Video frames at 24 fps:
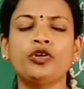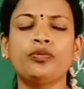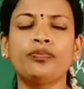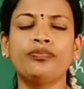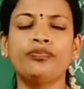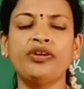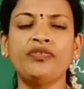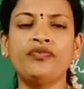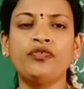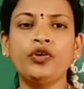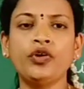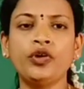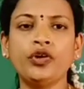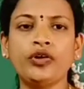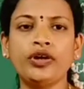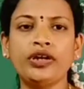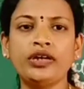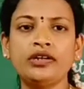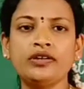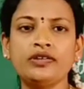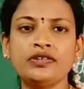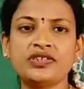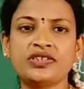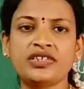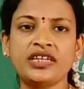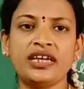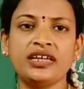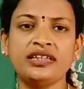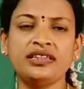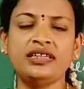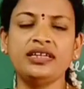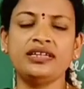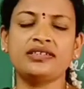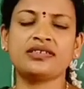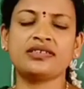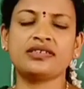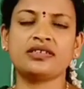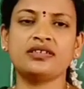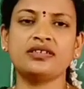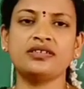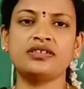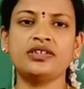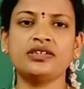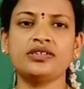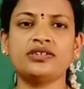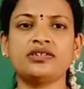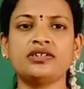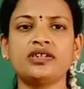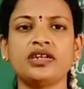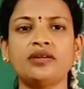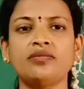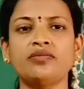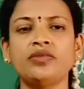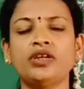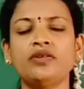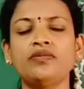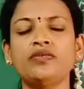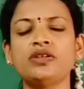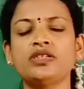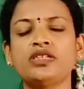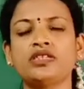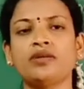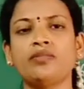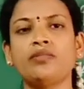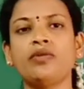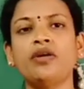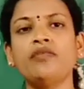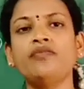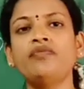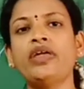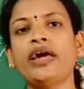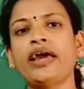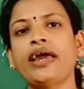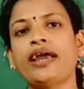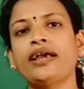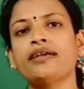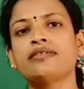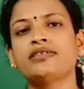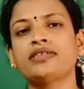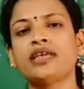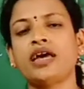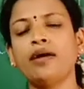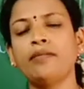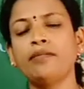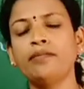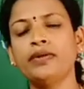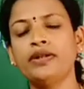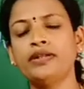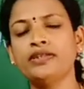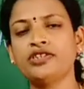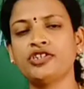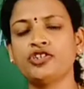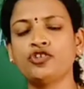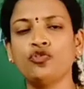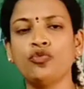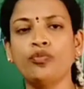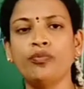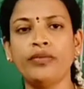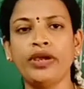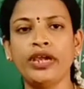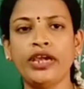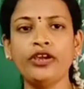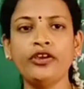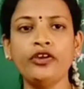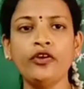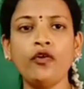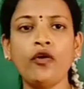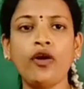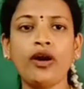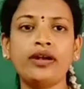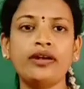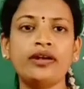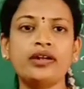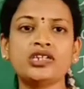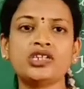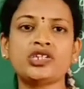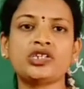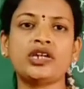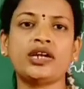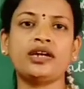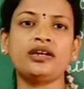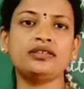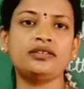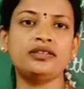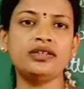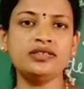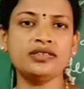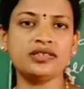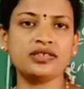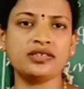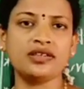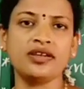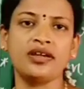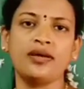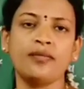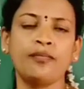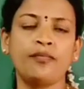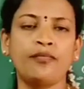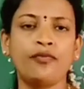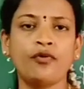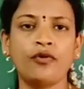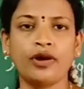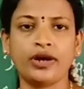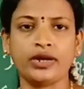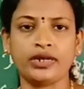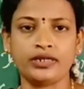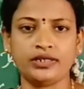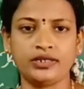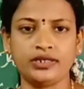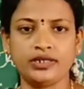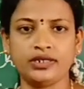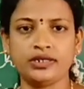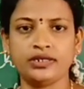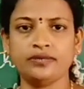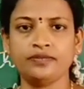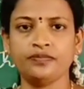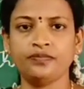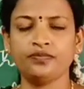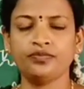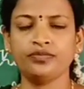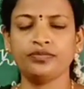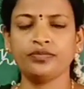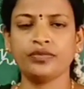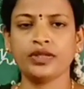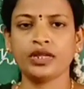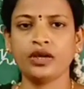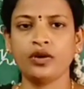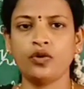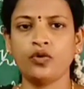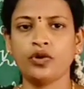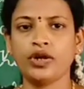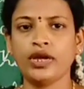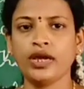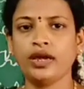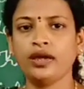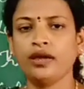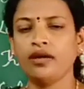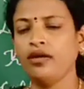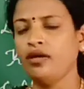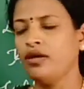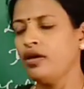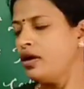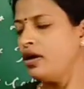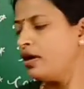Before going to say this, just I am giving some of the examples to make you understand this point. Okay.